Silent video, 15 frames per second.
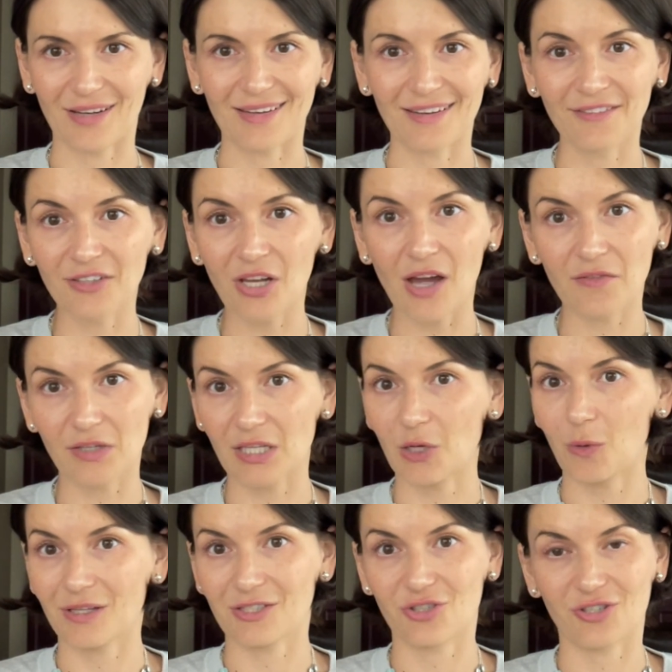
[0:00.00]
If you have any
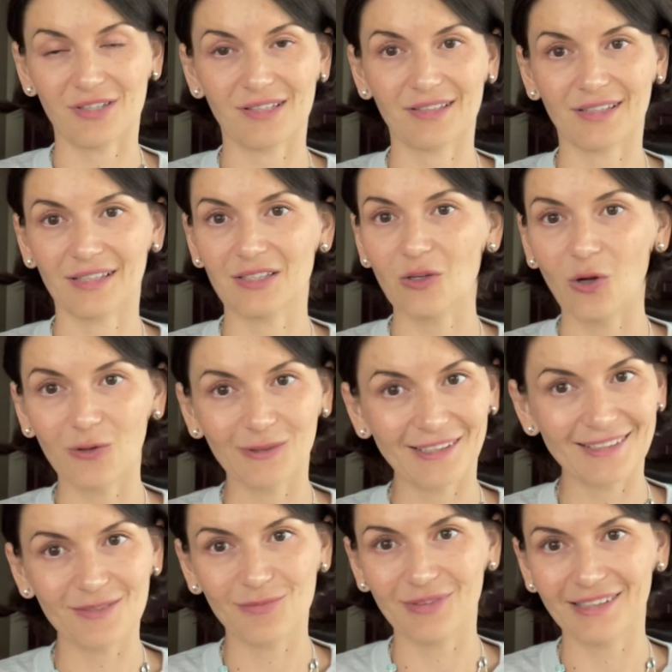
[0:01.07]
questions, as
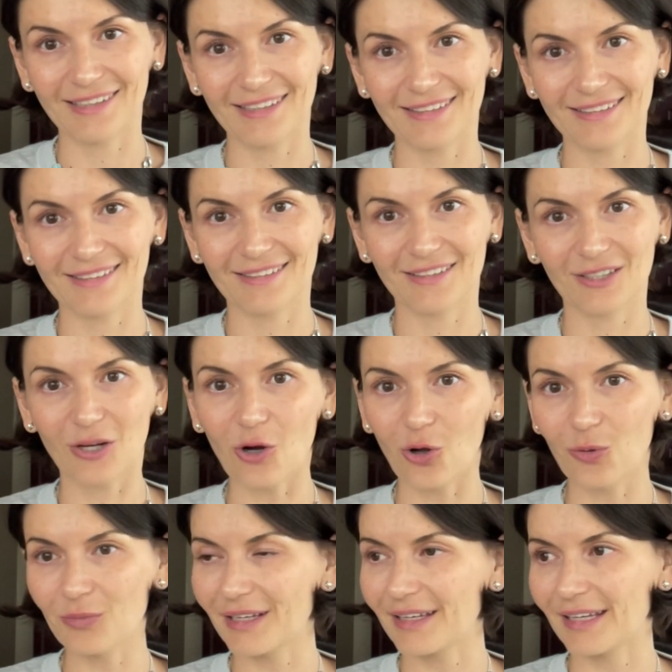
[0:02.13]
always, please
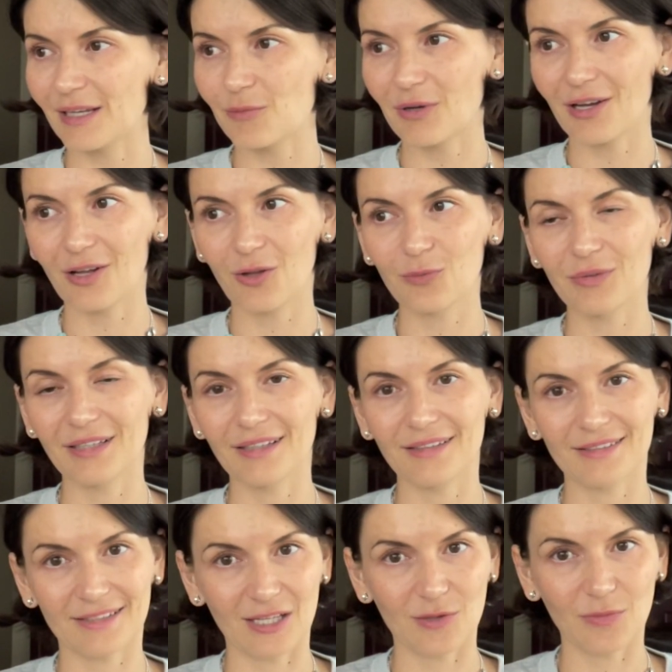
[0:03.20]
call me, email me,
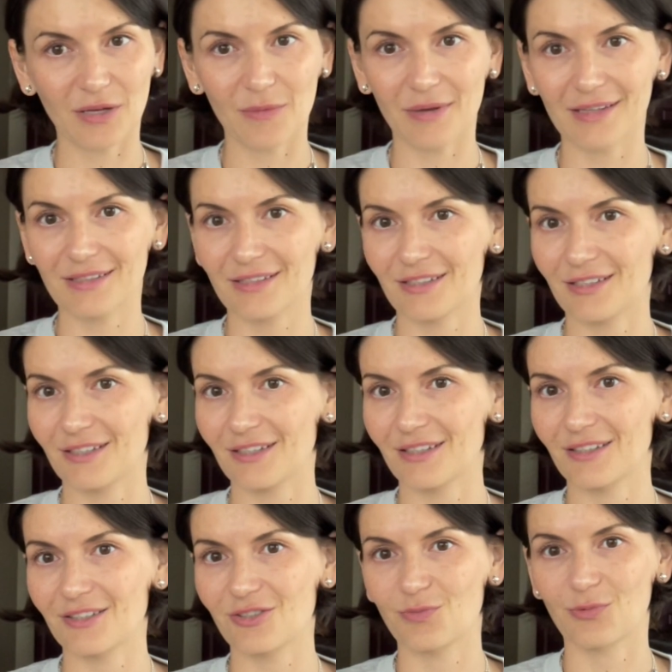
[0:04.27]
send me a
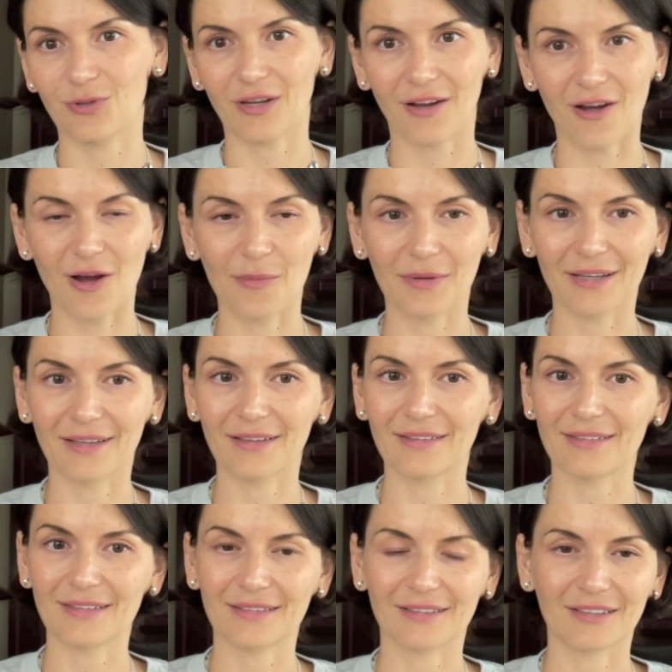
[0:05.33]
message, put a comment,
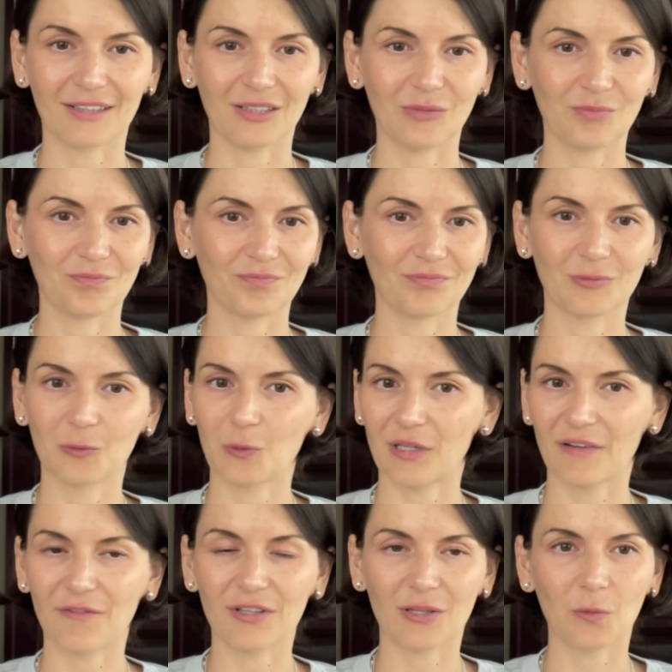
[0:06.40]

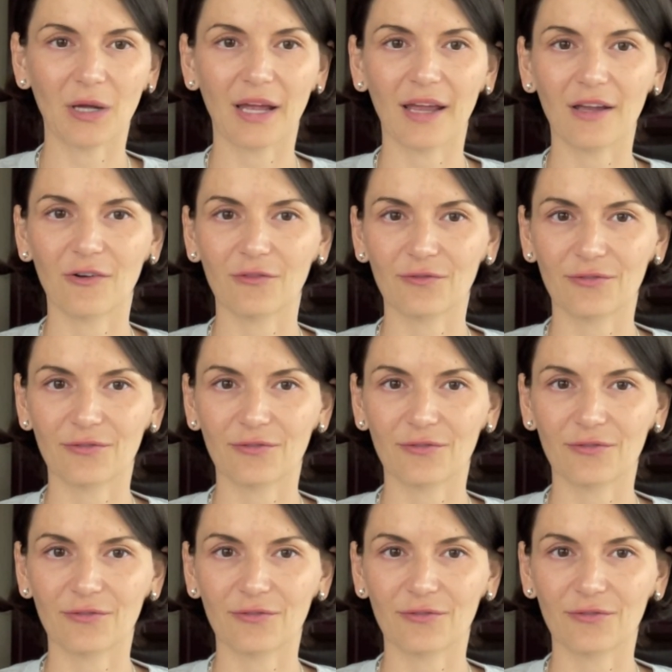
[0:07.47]
whatever the way of